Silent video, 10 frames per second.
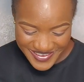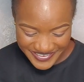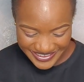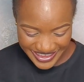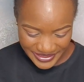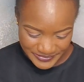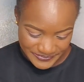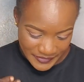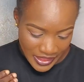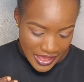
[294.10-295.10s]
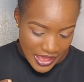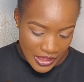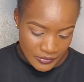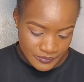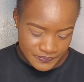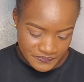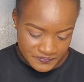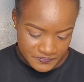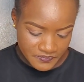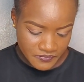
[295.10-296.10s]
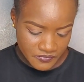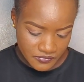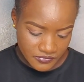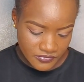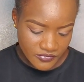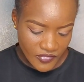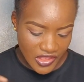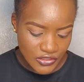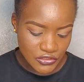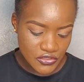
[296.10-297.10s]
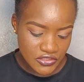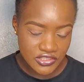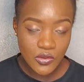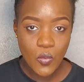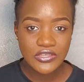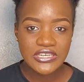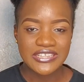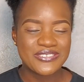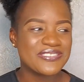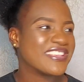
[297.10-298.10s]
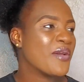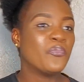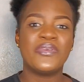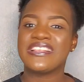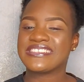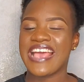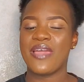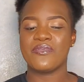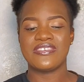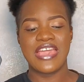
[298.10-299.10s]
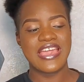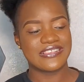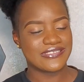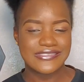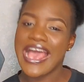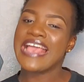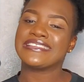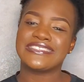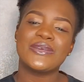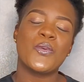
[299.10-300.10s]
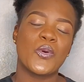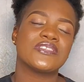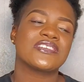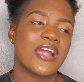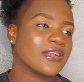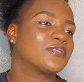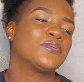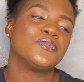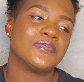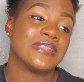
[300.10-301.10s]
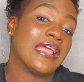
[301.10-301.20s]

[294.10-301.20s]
Okay, do you still watch cartoons? Big time, yes, I still watch cartoons.